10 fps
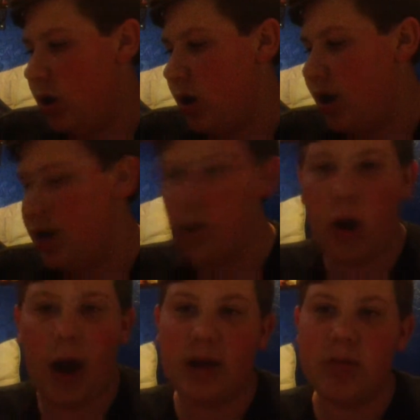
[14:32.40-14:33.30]
It's a
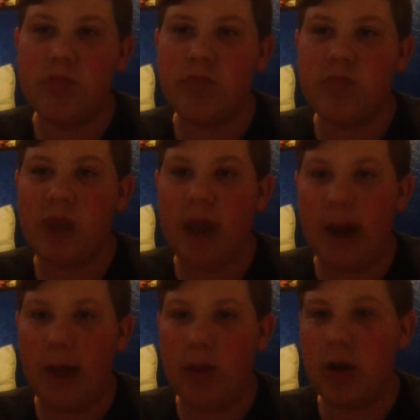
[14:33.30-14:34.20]
lot. And
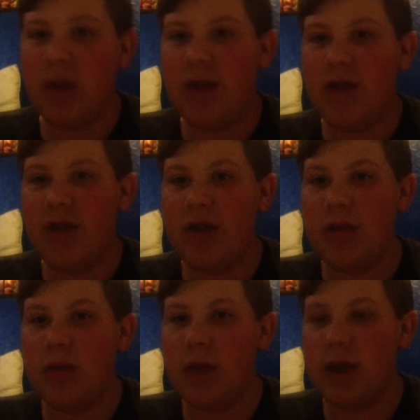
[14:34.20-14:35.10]
I'm sorry that the
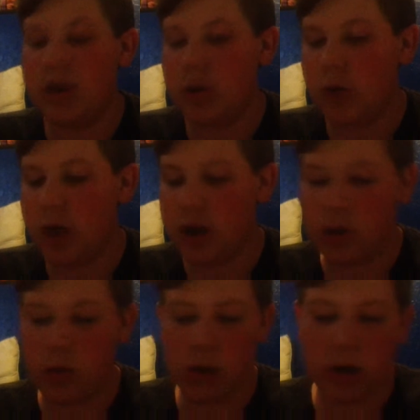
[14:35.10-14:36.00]
video lasts so long. I just
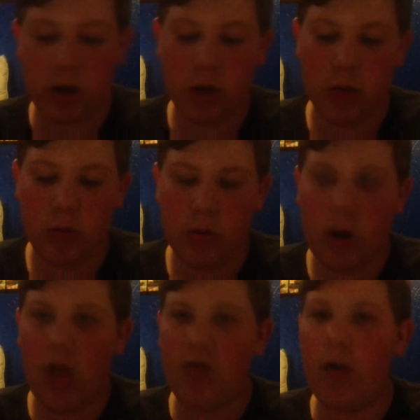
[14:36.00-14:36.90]
wanted to show
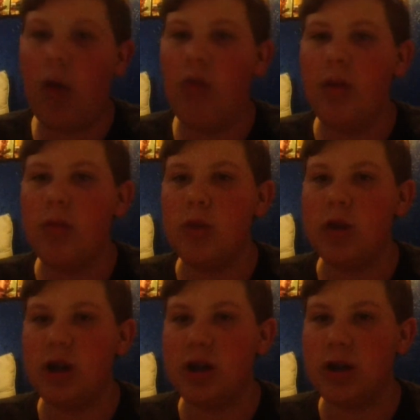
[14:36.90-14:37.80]
off all of them,
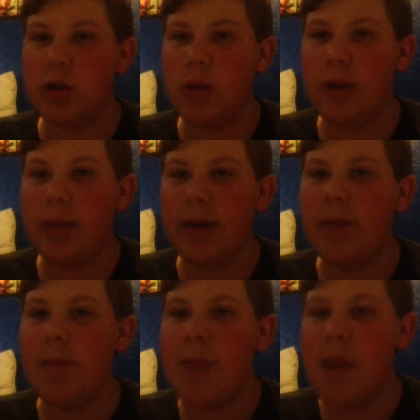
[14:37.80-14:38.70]
which is quite a bit.
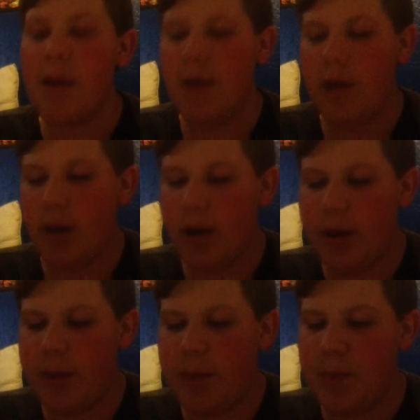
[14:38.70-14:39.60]

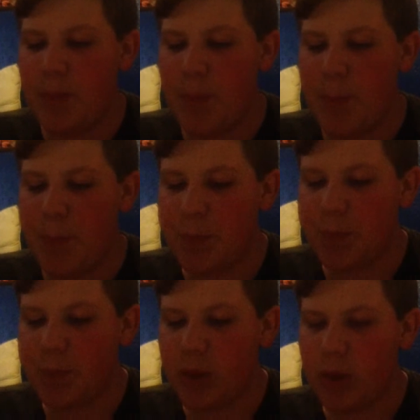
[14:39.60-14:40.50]

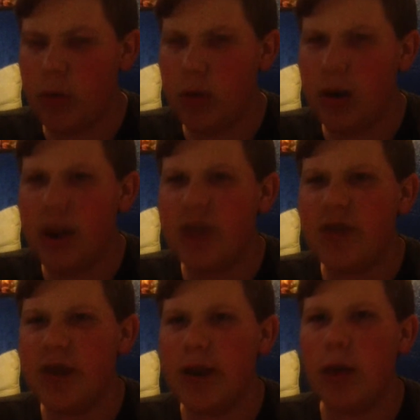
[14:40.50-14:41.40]
The next
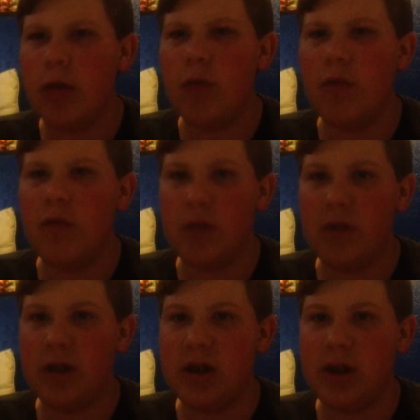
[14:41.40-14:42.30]
video for
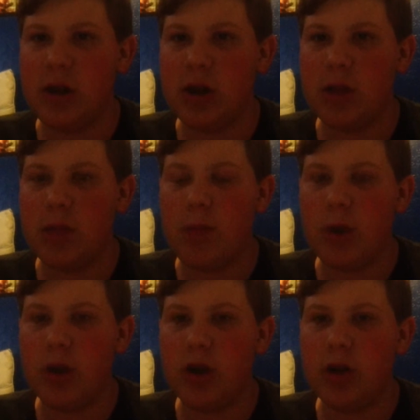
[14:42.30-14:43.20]
this series,
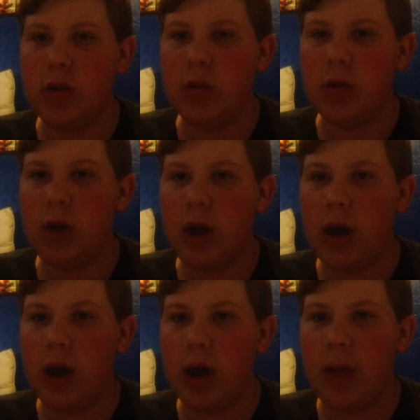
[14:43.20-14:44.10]
part 2, will
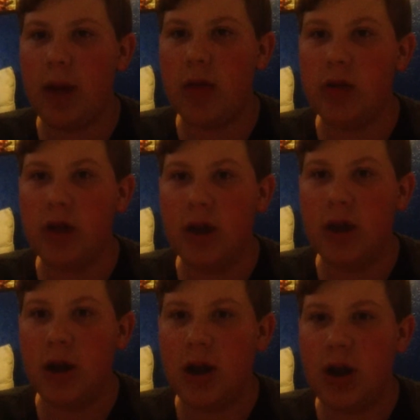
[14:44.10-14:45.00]
come out
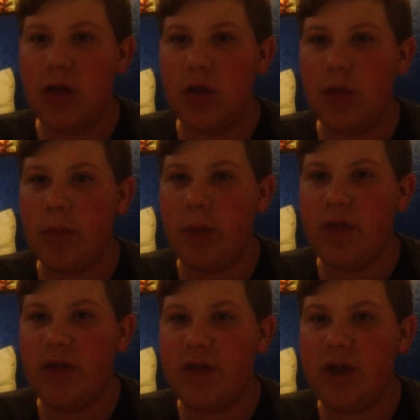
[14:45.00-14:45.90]
either May
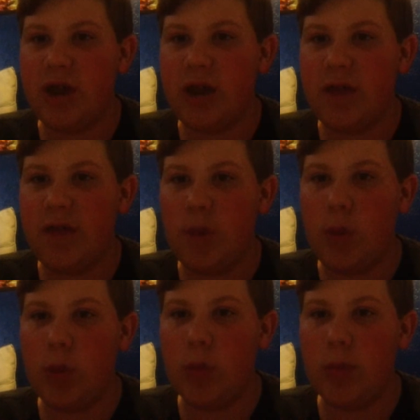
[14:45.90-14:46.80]
15th
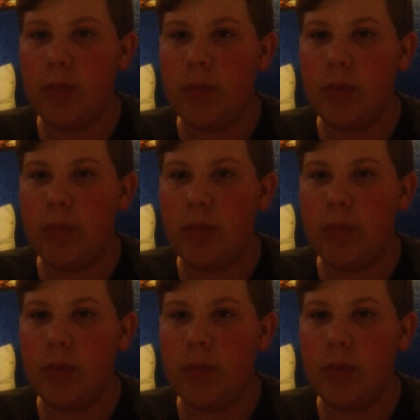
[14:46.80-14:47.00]
or